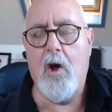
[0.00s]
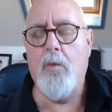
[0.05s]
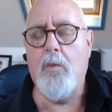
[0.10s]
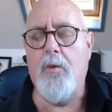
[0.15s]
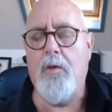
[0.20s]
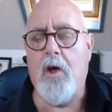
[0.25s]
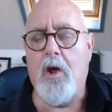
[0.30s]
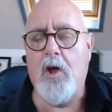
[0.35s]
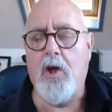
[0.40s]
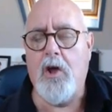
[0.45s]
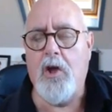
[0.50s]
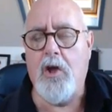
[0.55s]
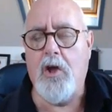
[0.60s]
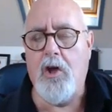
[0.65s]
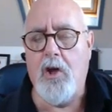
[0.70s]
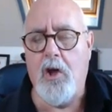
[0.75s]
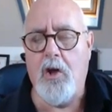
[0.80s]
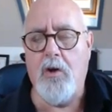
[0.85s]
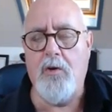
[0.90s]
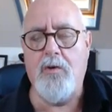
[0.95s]
with a
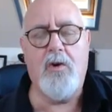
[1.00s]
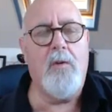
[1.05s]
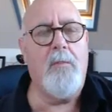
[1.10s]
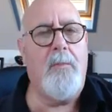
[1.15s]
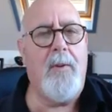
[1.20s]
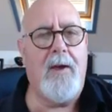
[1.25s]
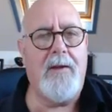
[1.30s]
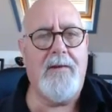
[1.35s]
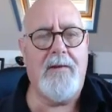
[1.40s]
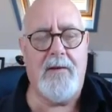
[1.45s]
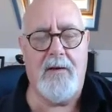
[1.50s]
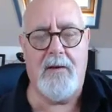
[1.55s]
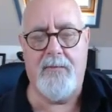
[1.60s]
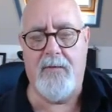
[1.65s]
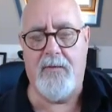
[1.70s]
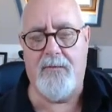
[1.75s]
huge competitive